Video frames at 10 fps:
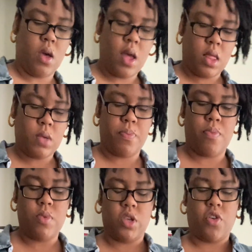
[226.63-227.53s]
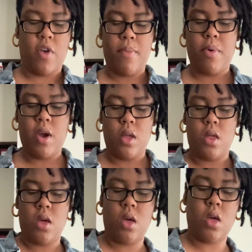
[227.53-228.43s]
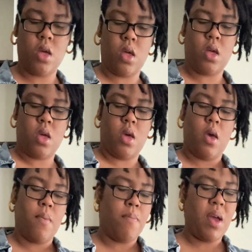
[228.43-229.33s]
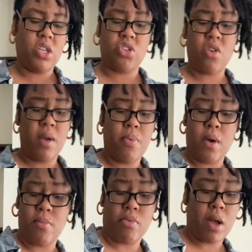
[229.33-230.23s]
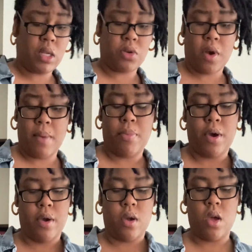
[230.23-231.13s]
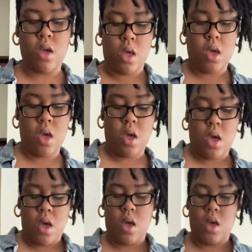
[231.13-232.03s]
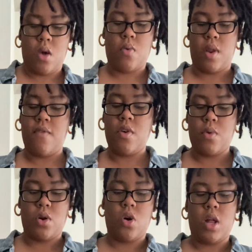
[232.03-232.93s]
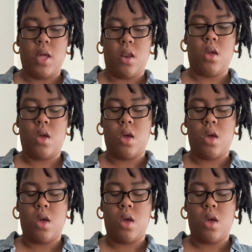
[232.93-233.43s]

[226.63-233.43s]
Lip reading: And the scraper, bench scraper, bread scraper, whatever you want to call it,